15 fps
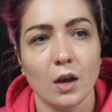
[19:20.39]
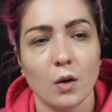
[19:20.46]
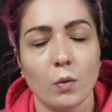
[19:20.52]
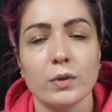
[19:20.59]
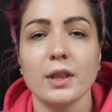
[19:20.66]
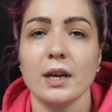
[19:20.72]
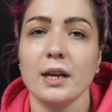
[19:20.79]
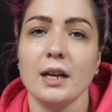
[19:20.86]

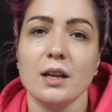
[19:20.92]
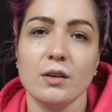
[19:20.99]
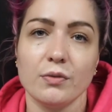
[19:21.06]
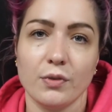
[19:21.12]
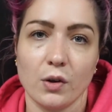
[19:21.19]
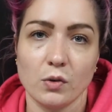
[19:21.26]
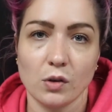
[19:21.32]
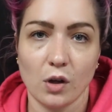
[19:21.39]
Well, then I get a
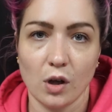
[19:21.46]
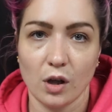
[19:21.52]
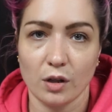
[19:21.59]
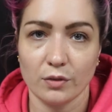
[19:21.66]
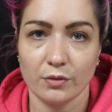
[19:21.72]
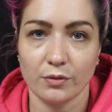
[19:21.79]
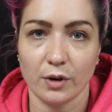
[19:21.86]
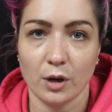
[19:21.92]
phone
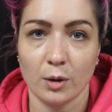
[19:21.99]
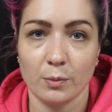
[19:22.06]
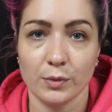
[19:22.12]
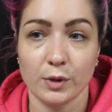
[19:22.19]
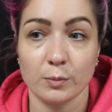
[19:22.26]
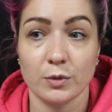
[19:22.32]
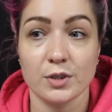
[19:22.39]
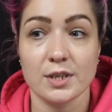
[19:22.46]
call from
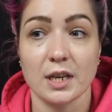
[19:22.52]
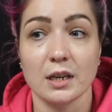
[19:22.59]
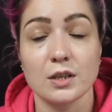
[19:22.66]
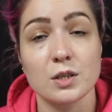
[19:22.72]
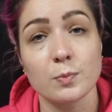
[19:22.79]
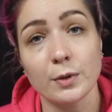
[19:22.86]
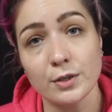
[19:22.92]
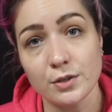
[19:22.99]
the Mercedes
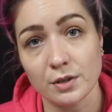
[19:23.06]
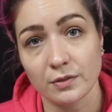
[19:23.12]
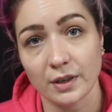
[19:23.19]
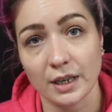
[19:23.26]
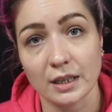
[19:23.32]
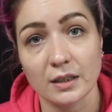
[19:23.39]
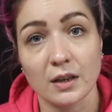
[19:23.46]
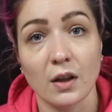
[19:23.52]
Sprinter
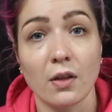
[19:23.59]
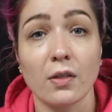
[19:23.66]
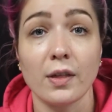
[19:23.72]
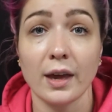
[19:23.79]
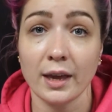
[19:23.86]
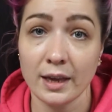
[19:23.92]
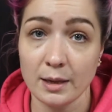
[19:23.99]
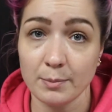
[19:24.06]
van
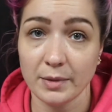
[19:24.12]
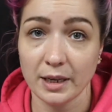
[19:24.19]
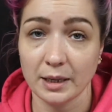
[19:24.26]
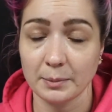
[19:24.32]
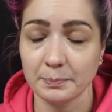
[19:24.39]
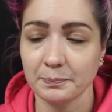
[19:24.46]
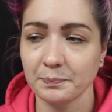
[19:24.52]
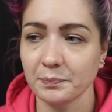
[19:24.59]
that hit me.